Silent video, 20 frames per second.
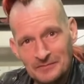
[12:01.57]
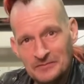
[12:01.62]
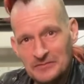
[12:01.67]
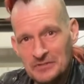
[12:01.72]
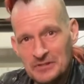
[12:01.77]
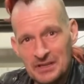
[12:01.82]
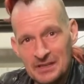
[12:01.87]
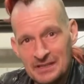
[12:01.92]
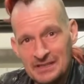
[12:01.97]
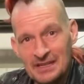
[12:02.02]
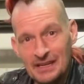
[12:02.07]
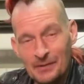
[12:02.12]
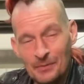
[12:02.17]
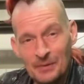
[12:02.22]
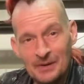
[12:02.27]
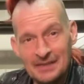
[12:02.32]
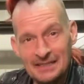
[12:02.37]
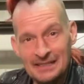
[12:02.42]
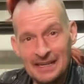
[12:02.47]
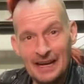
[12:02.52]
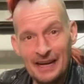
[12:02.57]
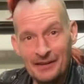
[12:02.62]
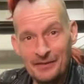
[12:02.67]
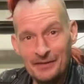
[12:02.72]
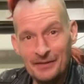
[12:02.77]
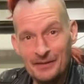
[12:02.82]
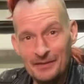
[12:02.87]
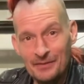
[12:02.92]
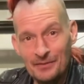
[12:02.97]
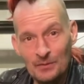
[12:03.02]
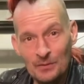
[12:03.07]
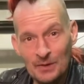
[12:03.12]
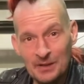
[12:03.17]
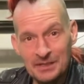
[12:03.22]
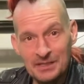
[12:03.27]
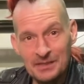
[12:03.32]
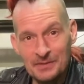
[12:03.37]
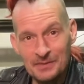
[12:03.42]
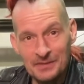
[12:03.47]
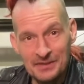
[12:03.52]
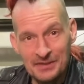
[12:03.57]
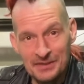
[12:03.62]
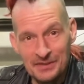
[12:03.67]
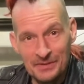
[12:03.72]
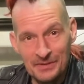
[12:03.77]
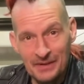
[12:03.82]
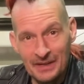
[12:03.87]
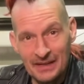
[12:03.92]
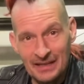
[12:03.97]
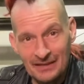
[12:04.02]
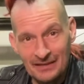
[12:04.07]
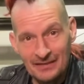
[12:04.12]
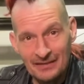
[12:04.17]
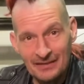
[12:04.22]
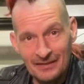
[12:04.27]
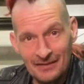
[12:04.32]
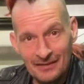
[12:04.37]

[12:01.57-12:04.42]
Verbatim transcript: Just it was accurate in what she was doing,